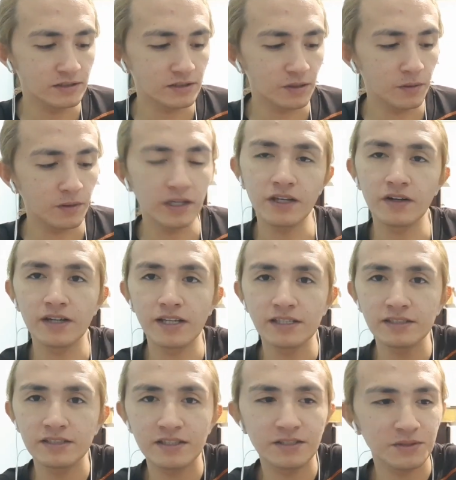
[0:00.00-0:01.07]
So here it
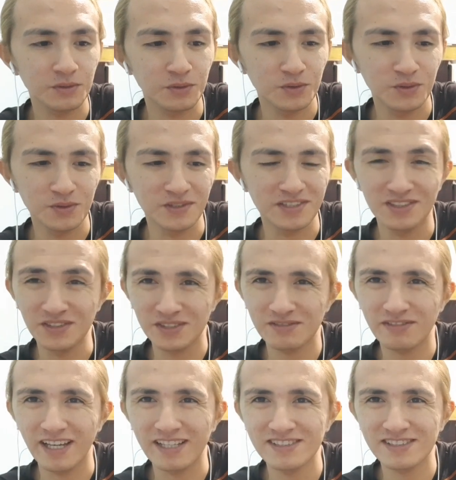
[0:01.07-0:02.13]
is. Ooh,
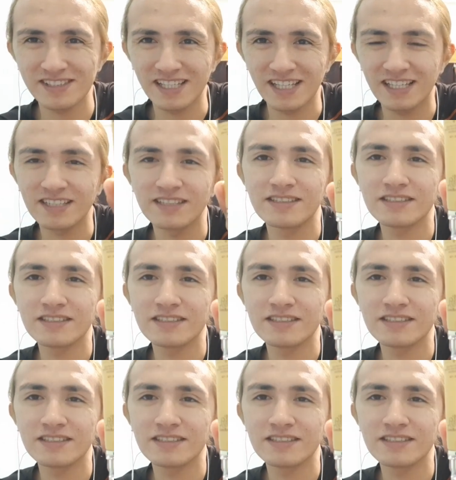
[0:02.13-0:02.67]
looks fancy.